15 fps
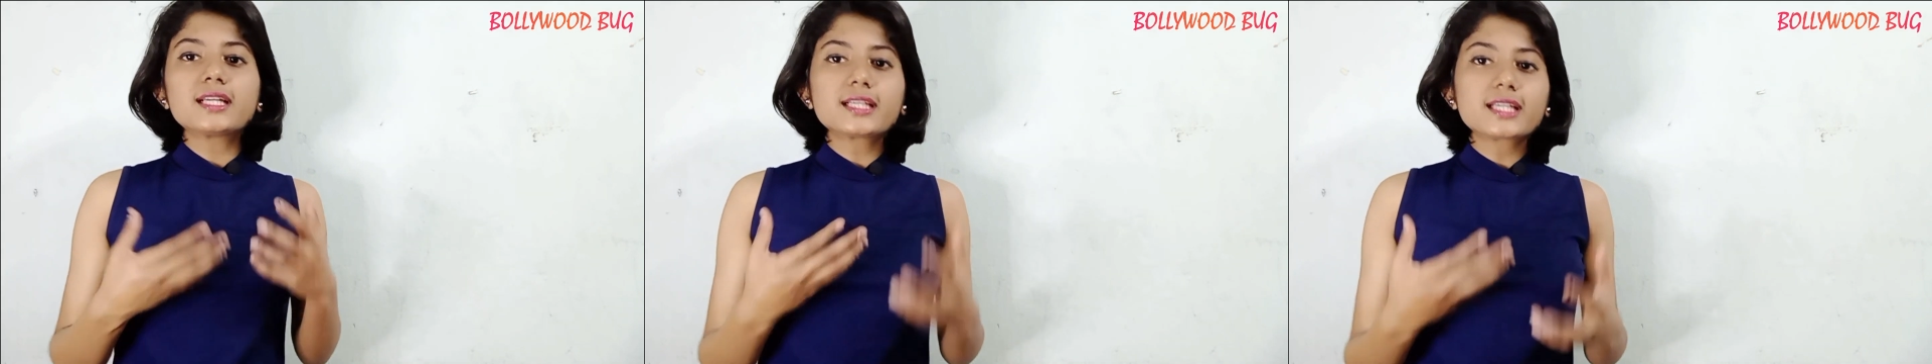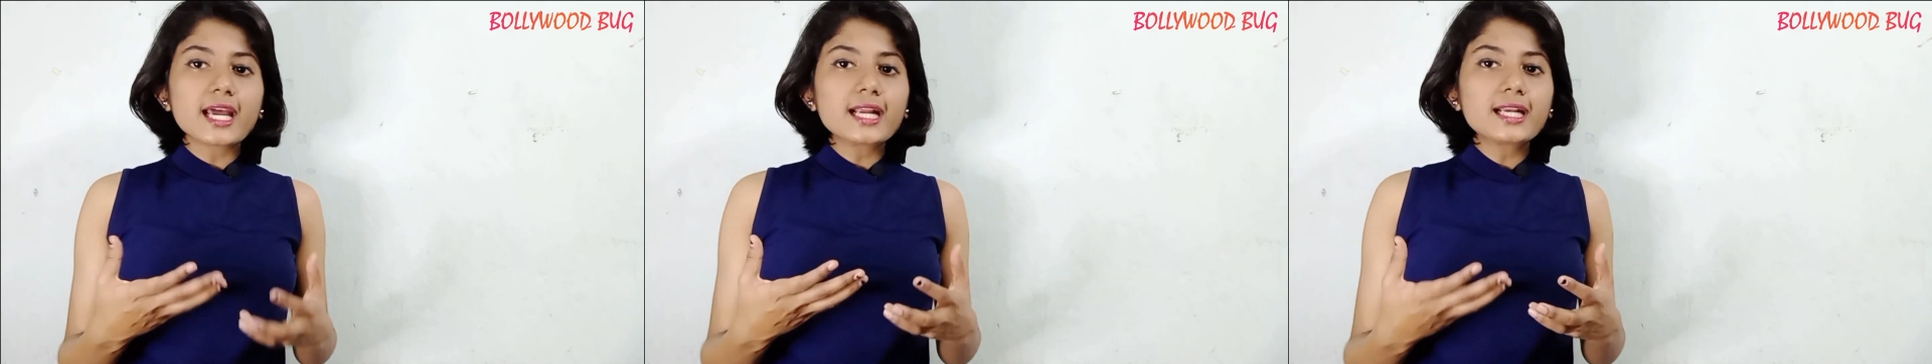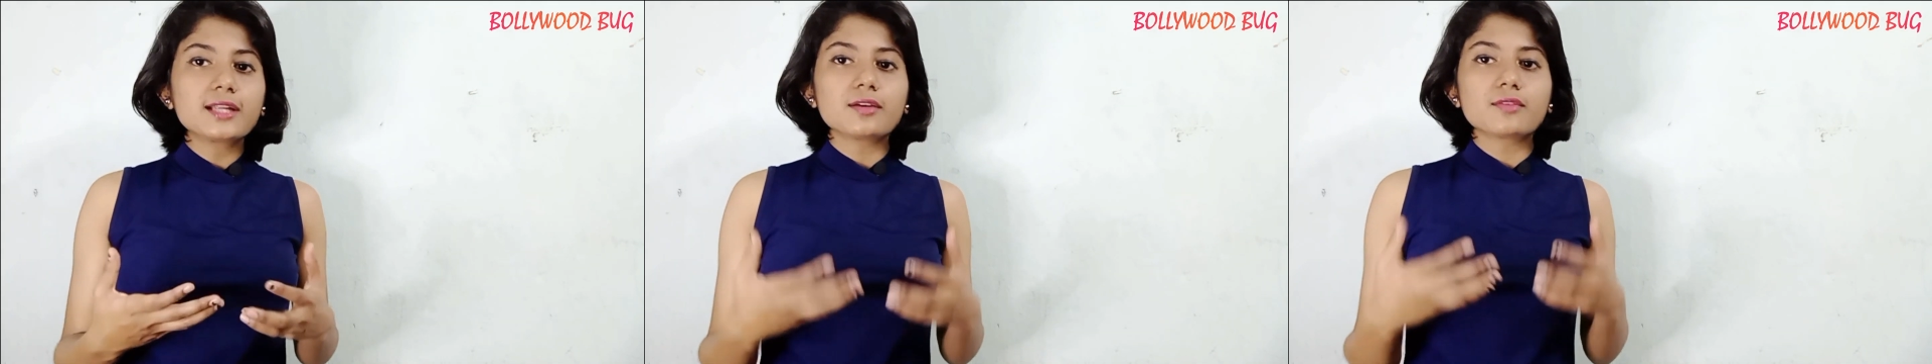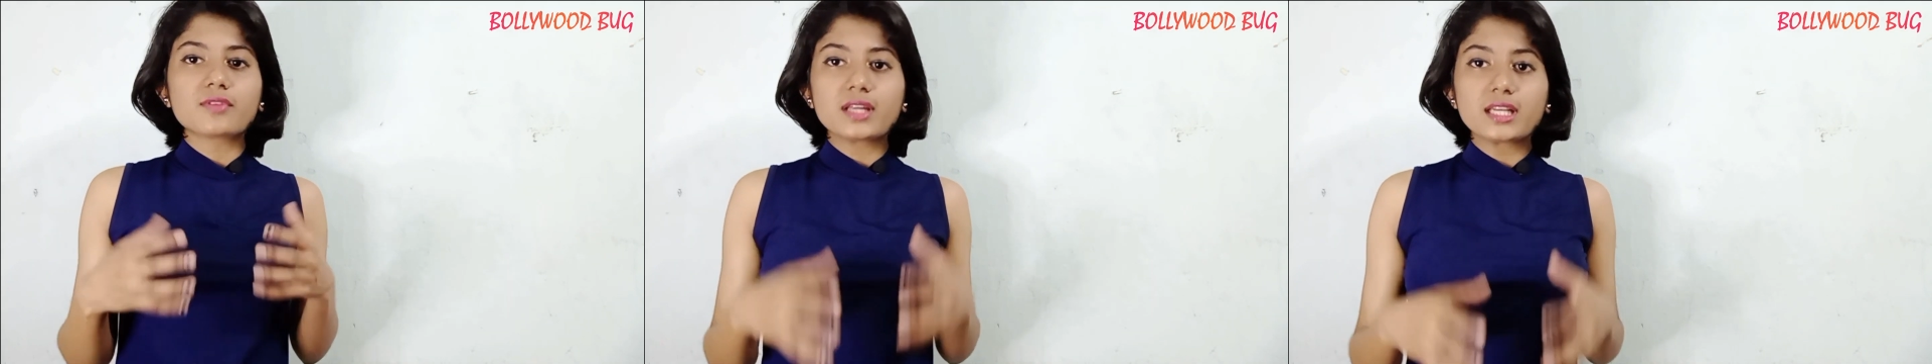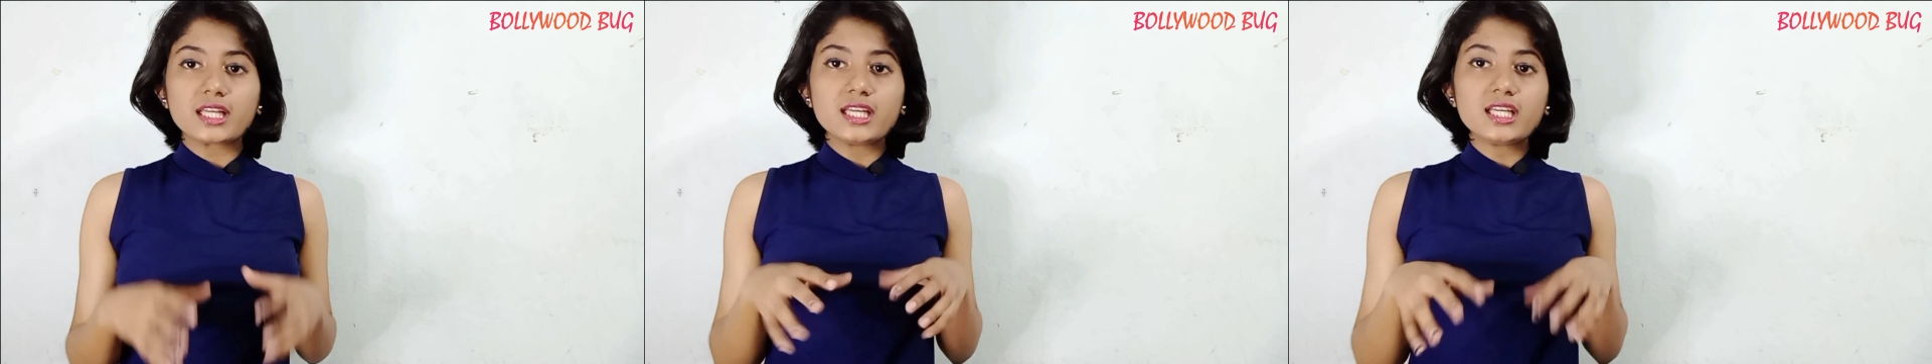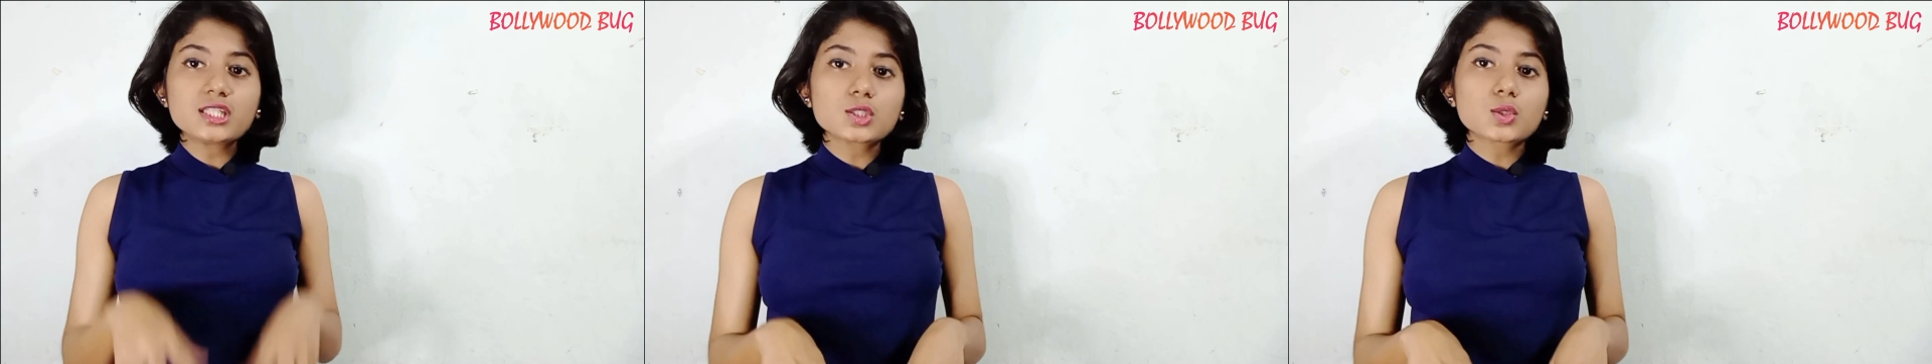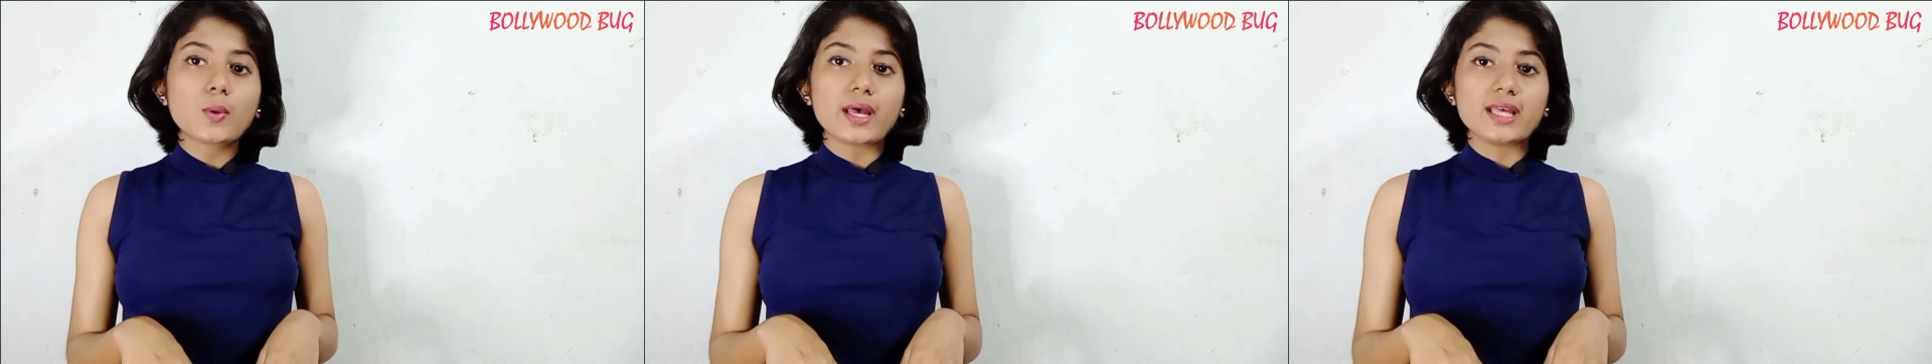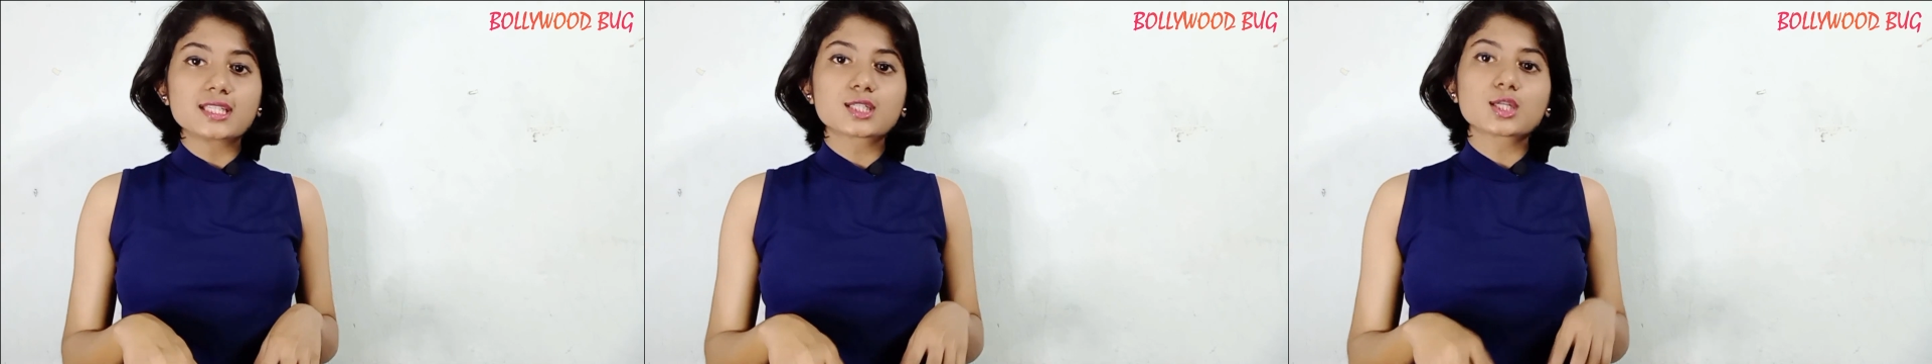detective in his
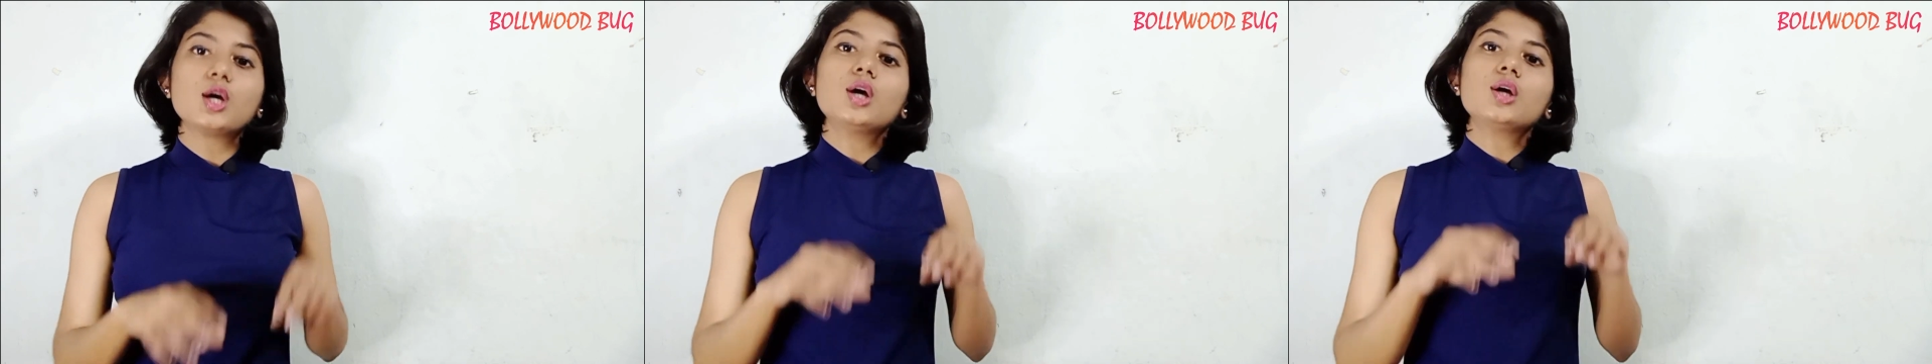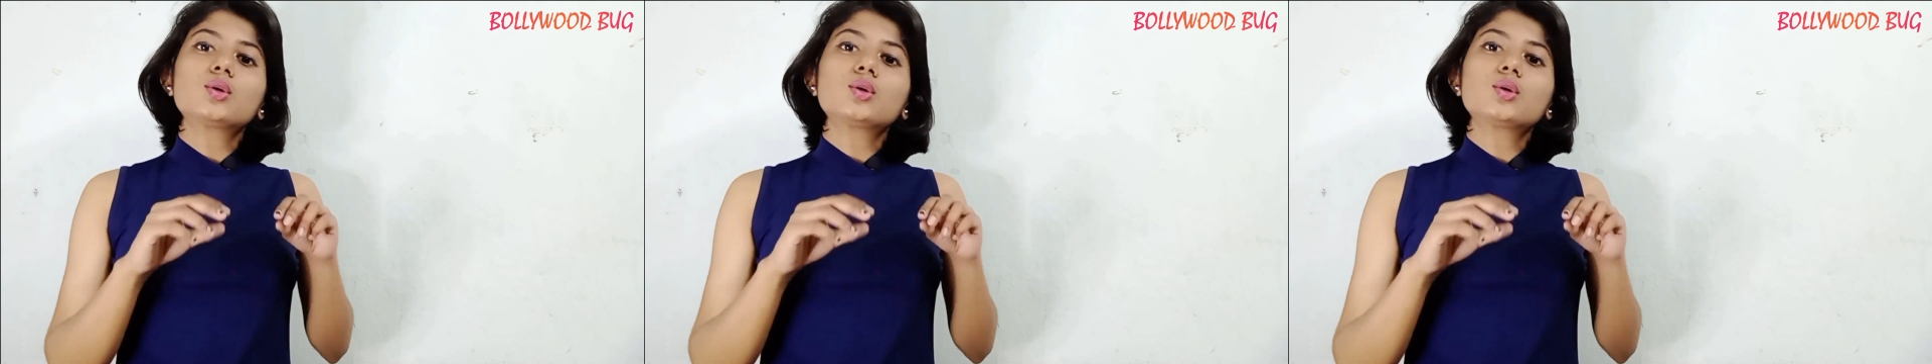quest